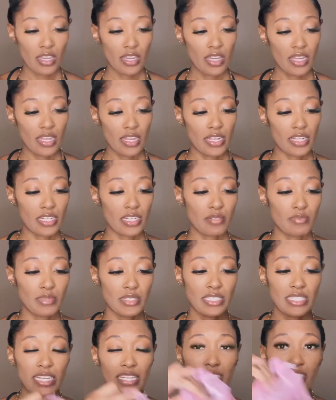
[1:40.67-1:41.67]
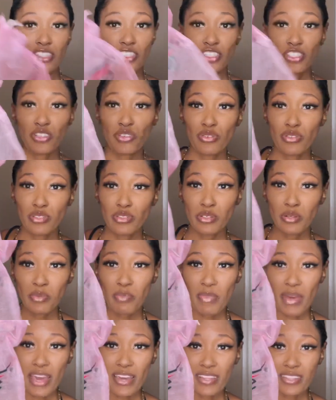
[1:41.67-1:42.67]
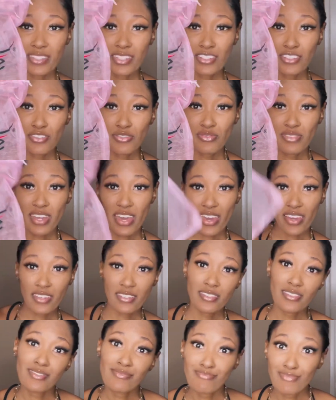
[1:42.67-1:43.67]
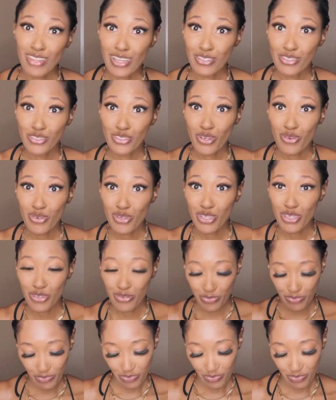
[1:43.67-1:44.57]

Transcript: And it comes inside this cute little bag that says Nice. So cute.